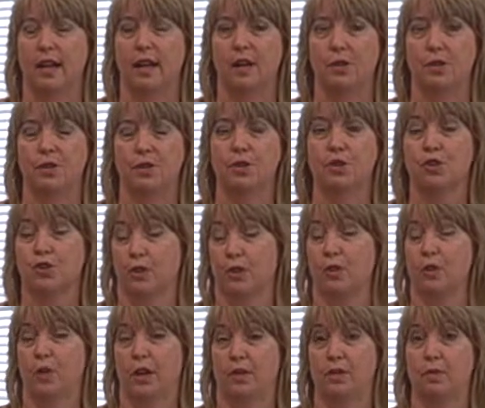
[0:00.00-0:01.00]
it was a
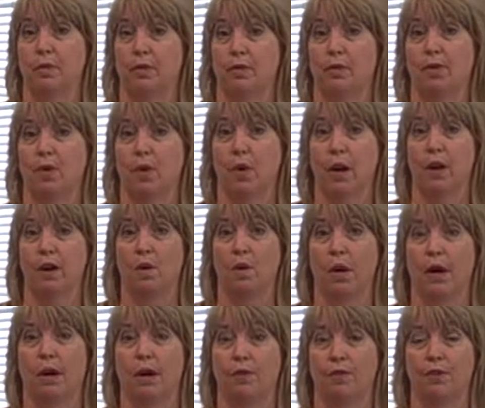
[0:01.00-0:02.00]
strict regimen for quite a
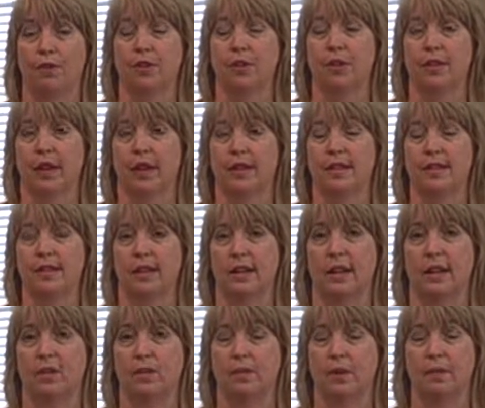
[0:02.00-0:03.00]
while, for like I said,
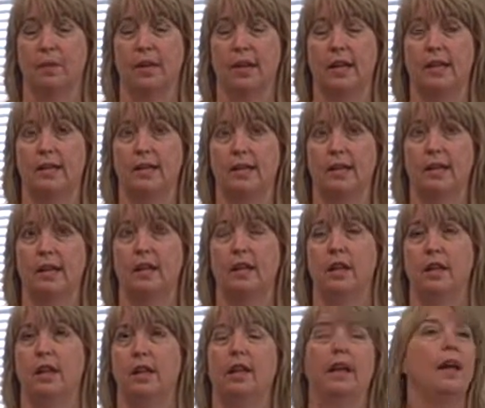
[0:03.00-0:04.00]
like 3 months.
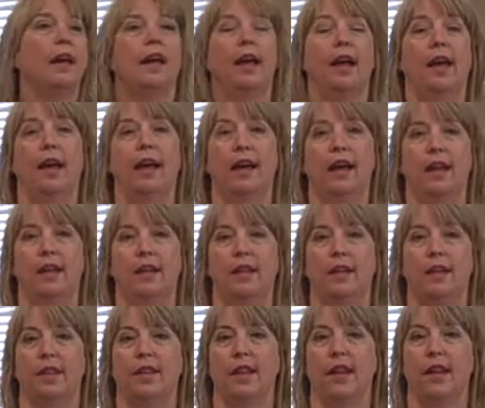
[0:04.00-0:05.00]

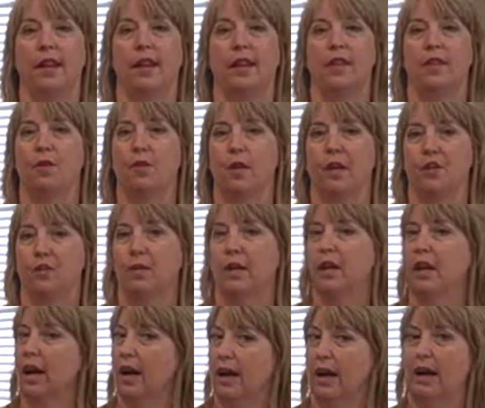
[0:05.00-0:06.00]
And then the
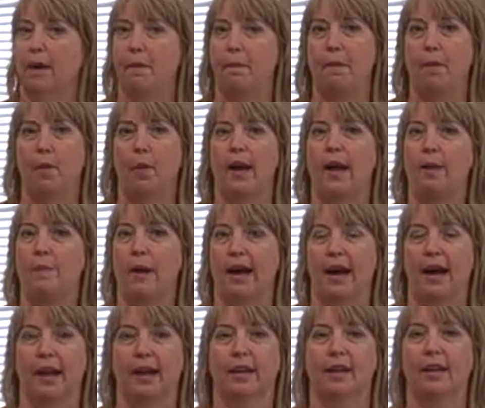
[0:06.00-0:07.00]
regimen got cut way
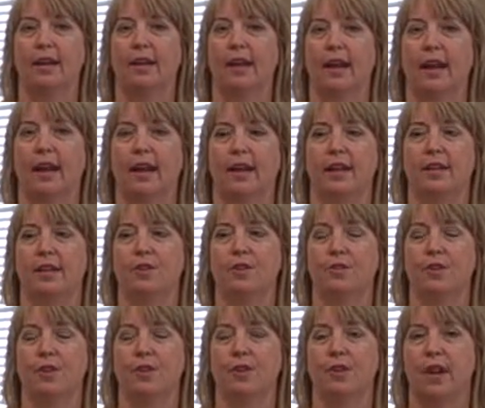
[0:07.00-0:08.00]
back, and
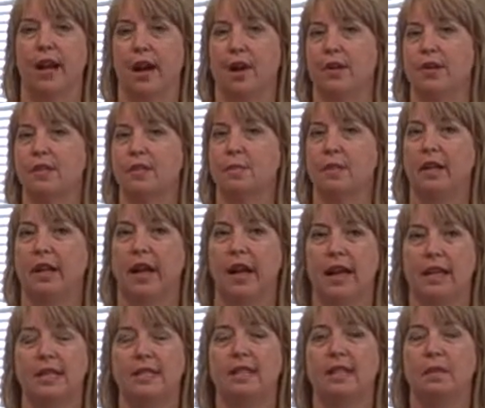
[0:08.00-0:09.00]
so now it's been
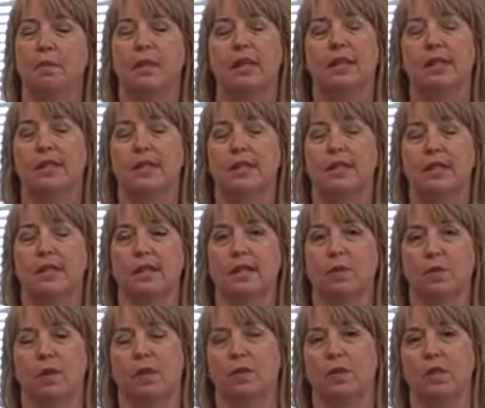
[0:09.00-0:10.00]
18 months
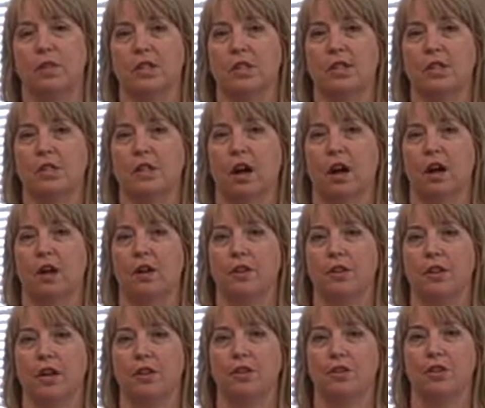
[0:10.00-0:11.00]
since we originally saw
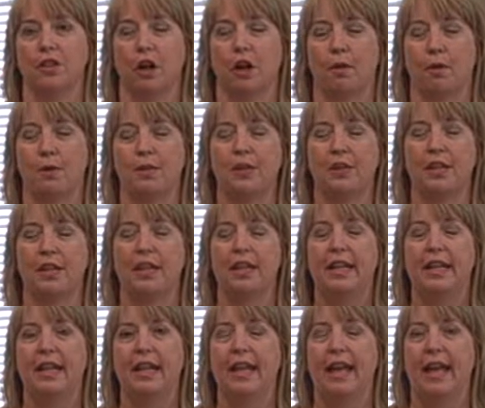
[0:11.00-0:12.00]
Dr. Chalmers,
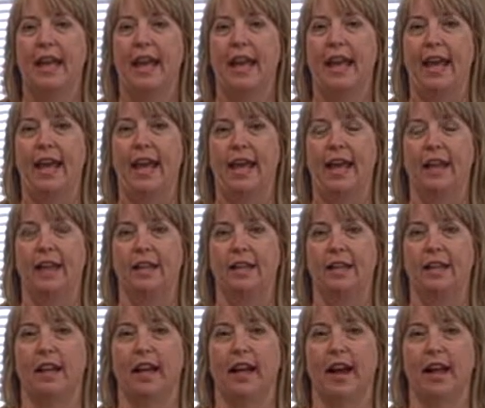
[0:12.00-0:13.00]

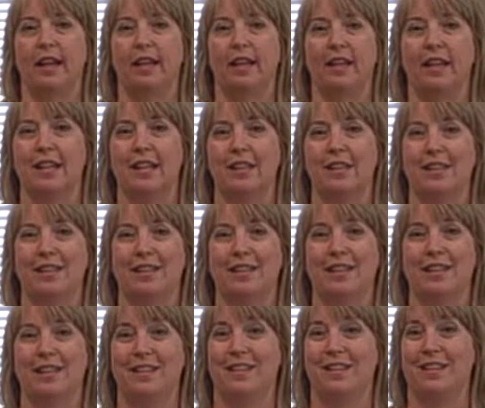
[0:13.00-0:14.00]
and Allie
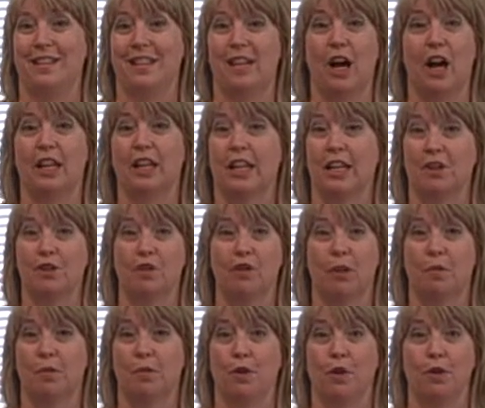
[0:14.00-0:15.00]
did not get
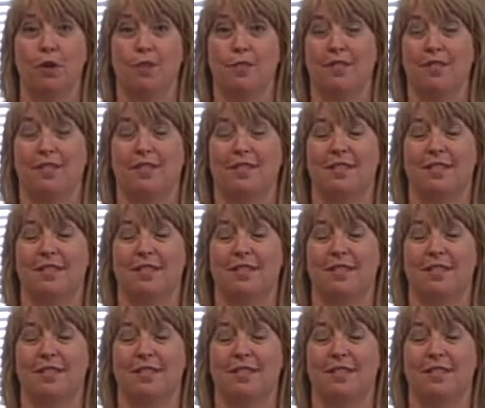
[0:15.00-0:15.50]
strep throat,